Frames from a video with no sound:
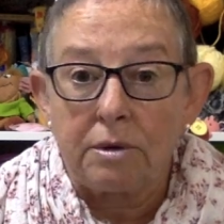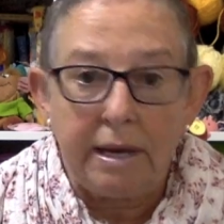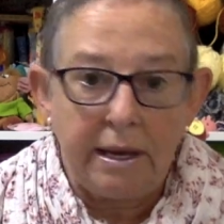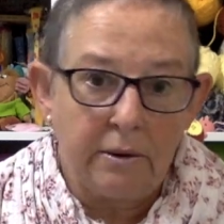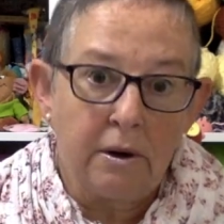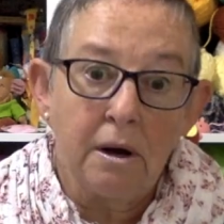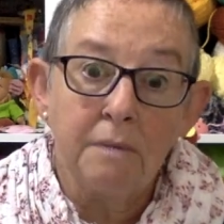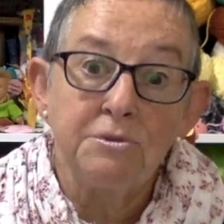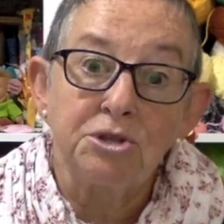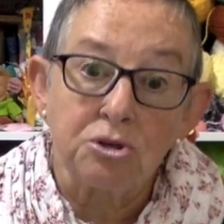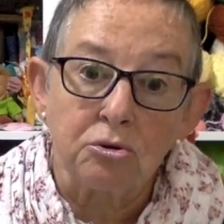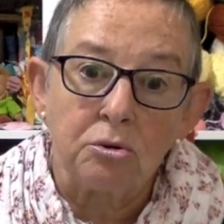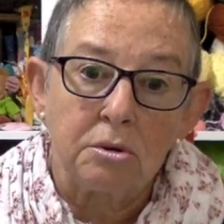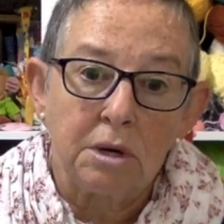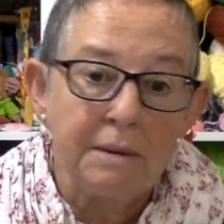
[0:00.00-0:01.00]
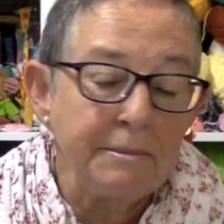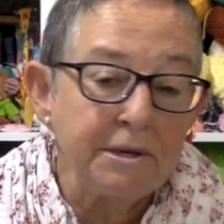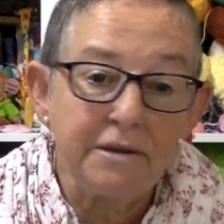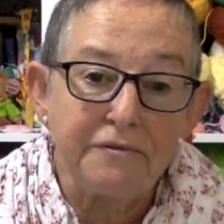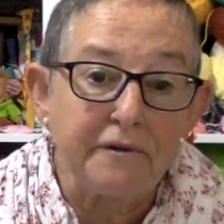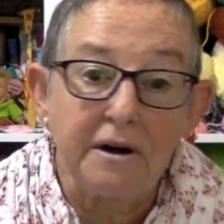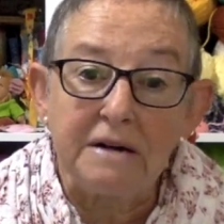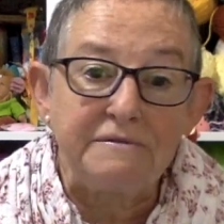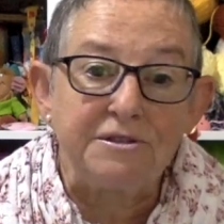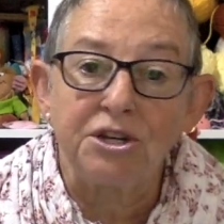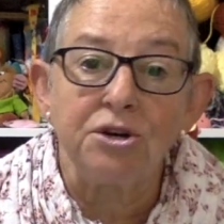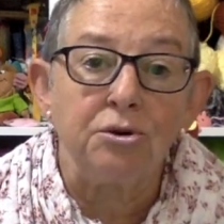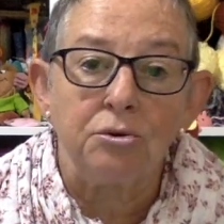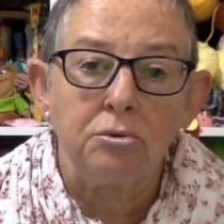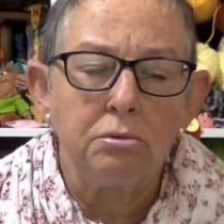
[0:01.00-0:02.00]
Now I'm short. I'm only
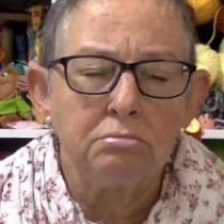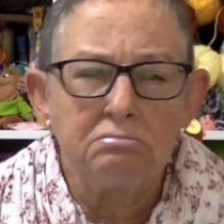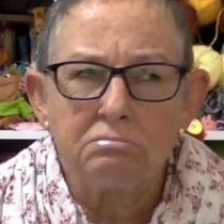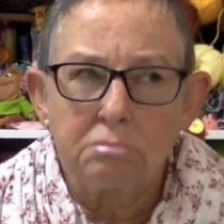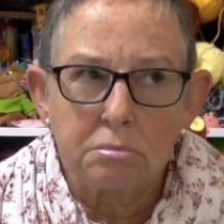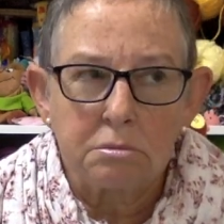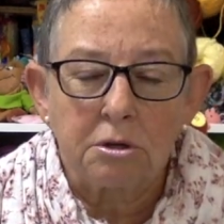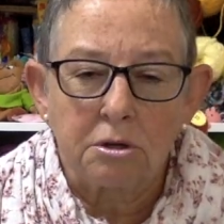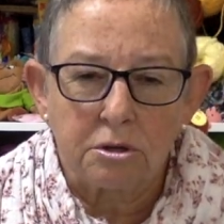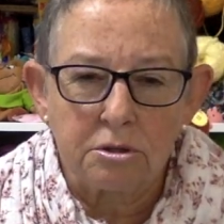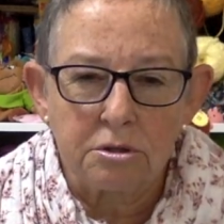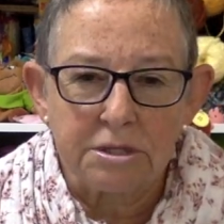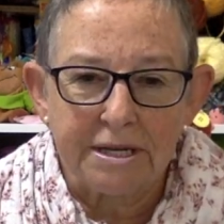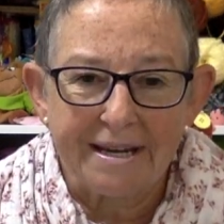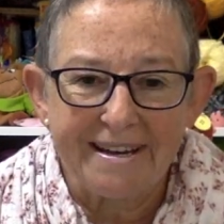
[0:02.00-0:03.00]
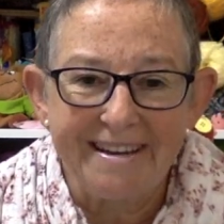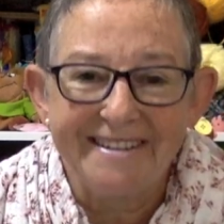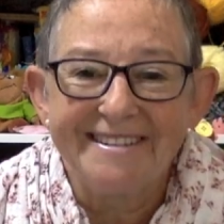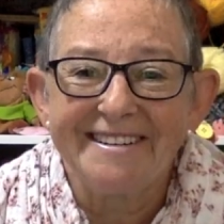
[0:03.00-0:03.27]
5'2". Oh, good day.